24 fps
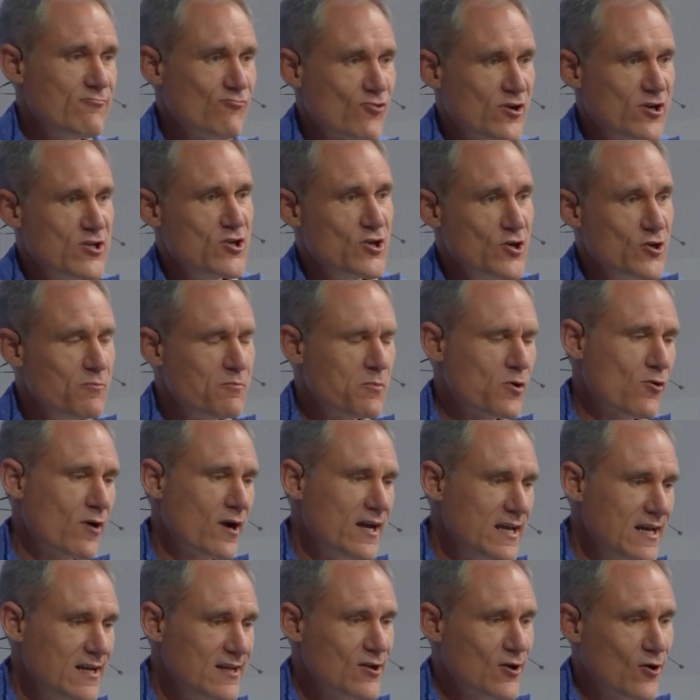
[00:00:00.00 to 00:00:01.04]

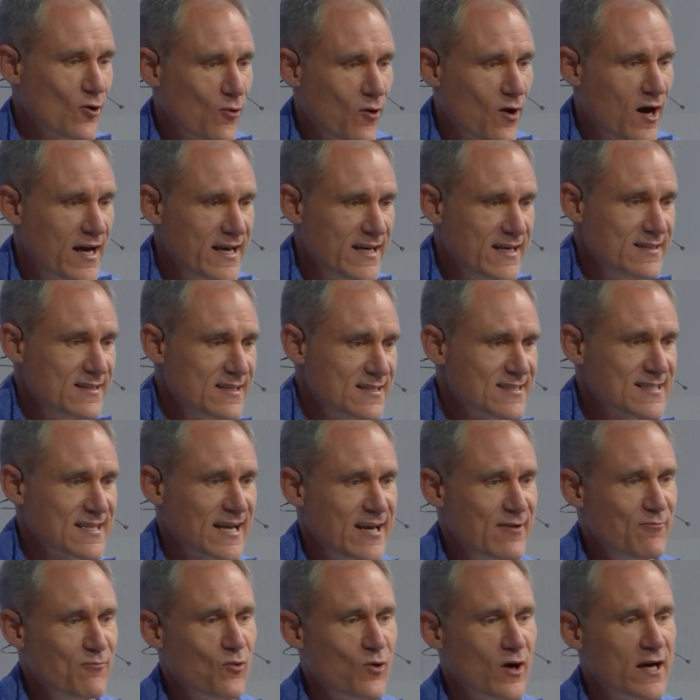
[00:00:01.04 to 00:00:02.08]
remunerated quite in the
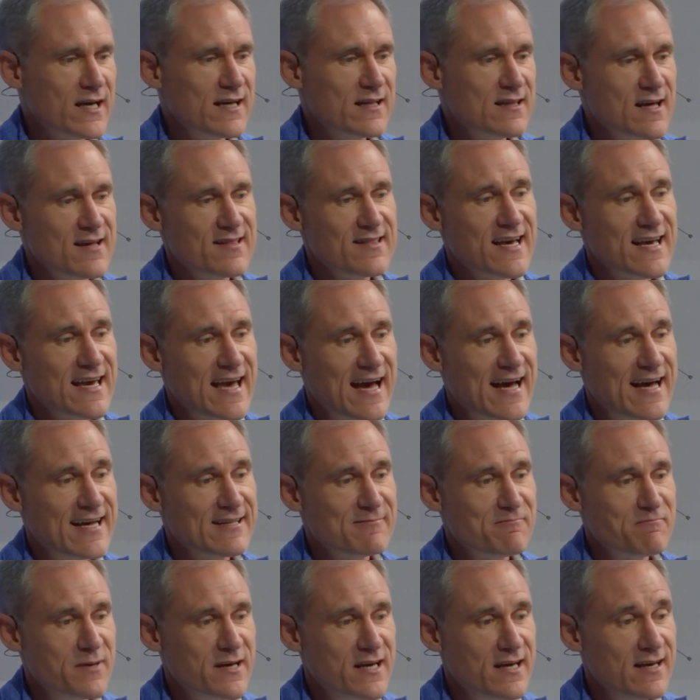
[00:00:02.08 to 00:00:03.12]
same way that they
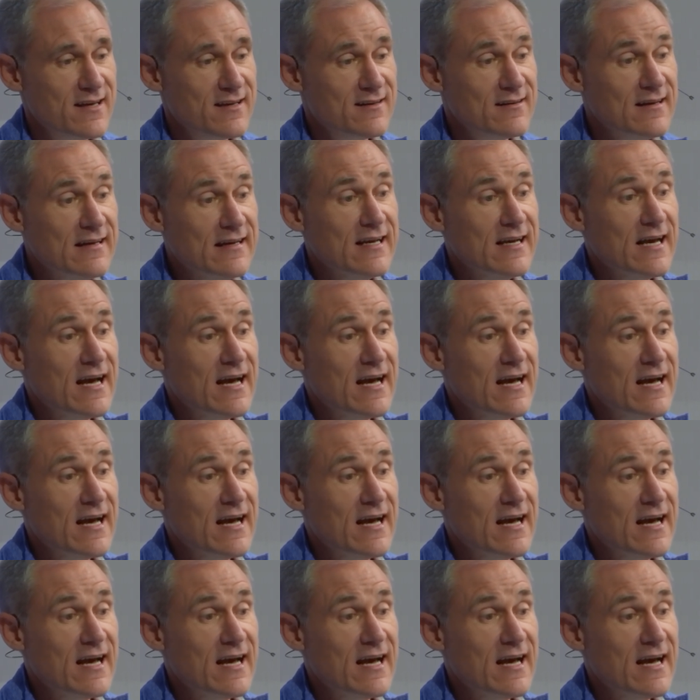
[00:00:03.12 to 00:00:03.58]
had been,